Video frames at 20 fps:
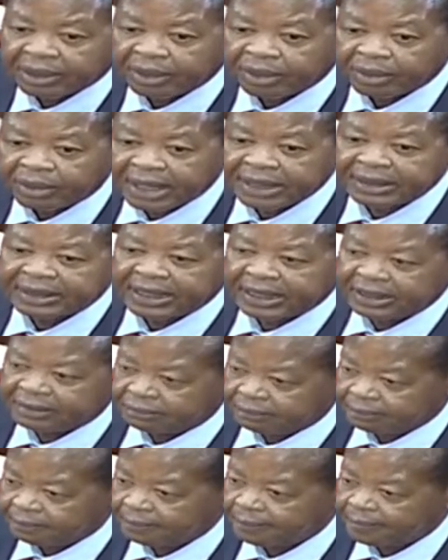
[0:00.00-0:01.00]
one time
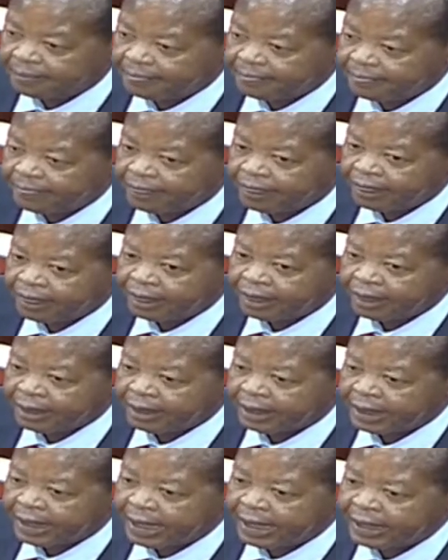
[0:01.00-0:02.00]

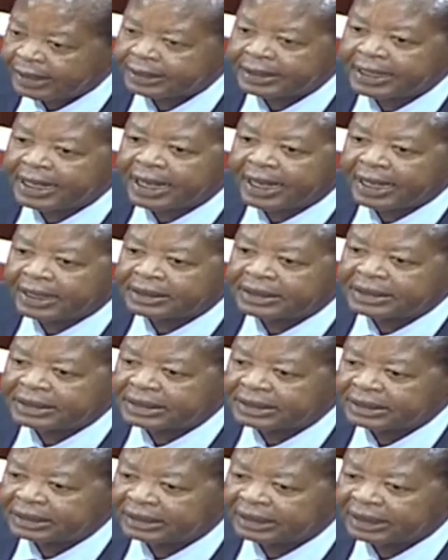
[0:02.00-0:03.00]
I dared
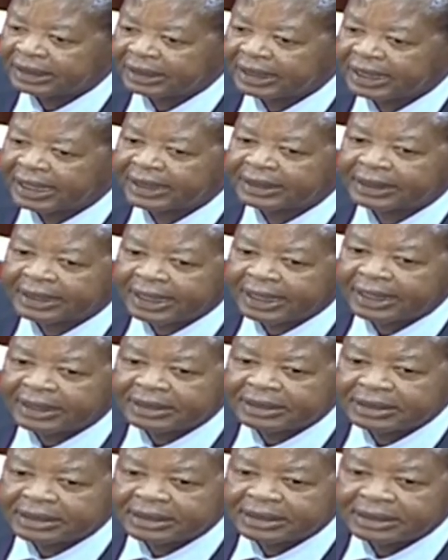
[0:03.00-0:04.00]
and I had
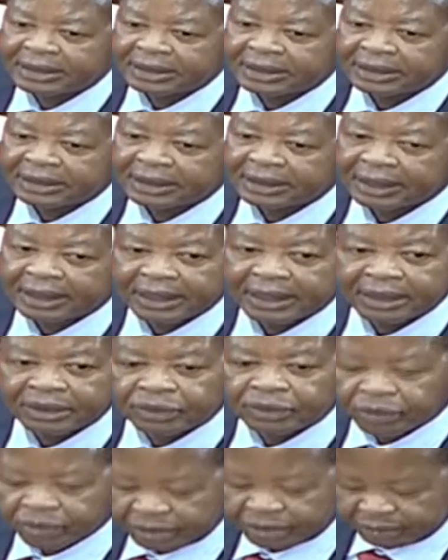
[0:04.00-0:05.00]
courage. And I
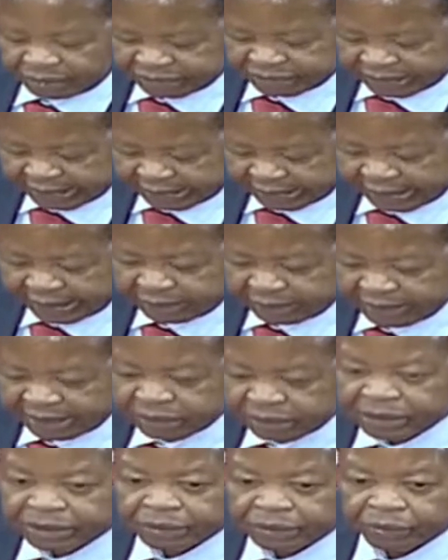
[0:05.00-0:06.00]
told him, I
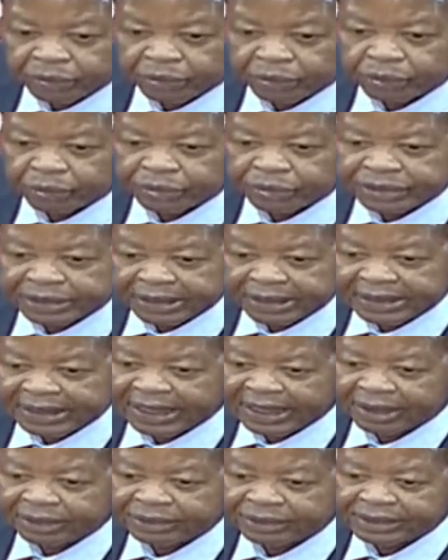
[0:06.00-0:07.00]
went to State
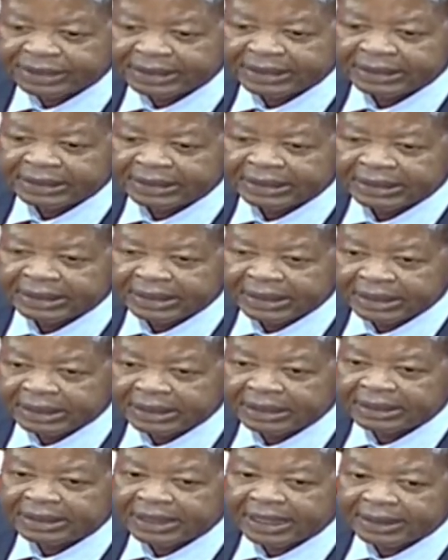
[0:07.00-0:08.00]
House,
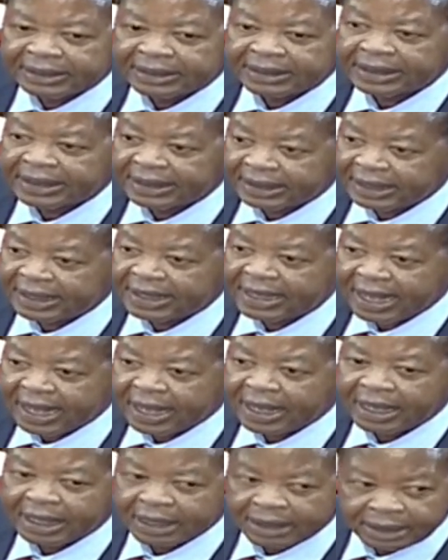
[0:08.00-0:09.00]
and it had taken a
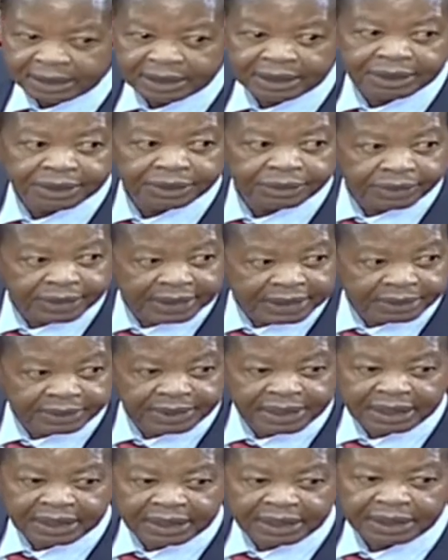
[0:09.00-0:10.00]
year. When
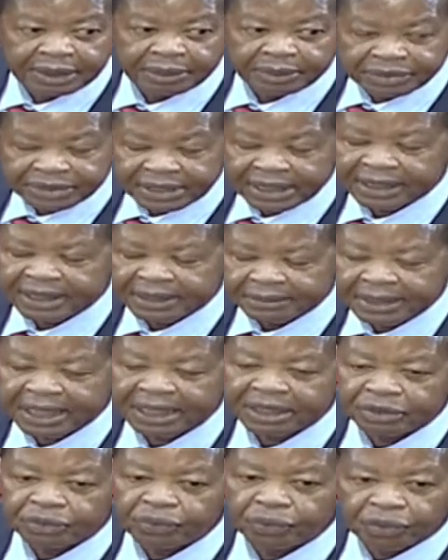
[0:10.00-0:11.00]
we, Mzee
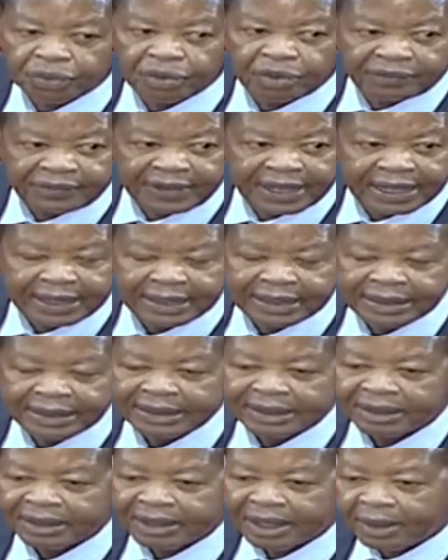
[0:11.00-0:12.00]
Kibaki took over,
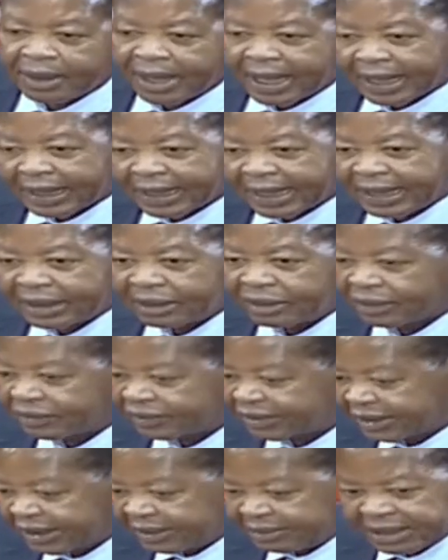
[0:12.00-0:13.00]
there were a kind of
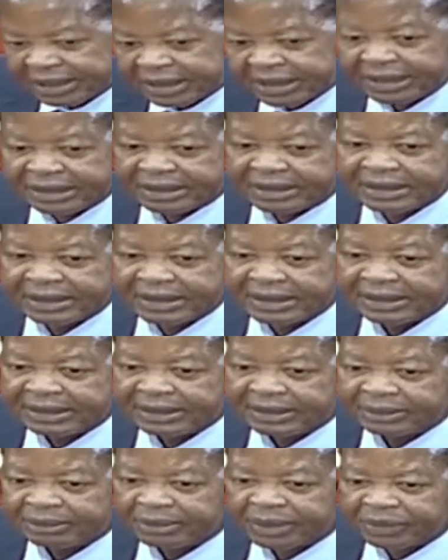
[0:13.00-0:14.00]
skirmishes
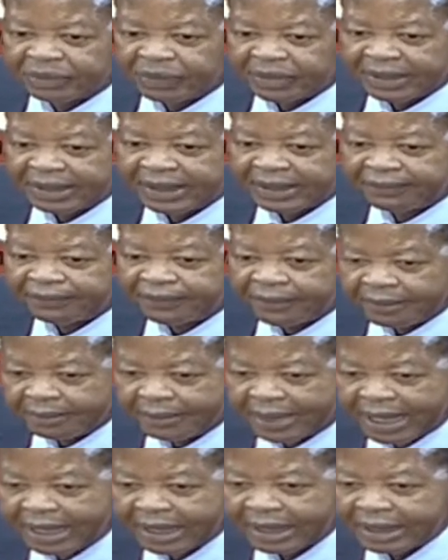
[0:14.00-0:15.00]
between the
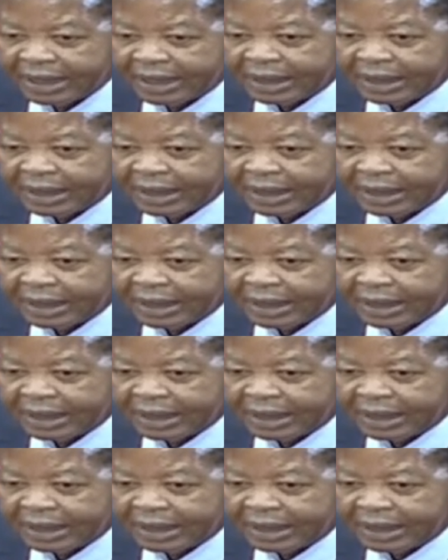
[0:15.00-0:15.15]
former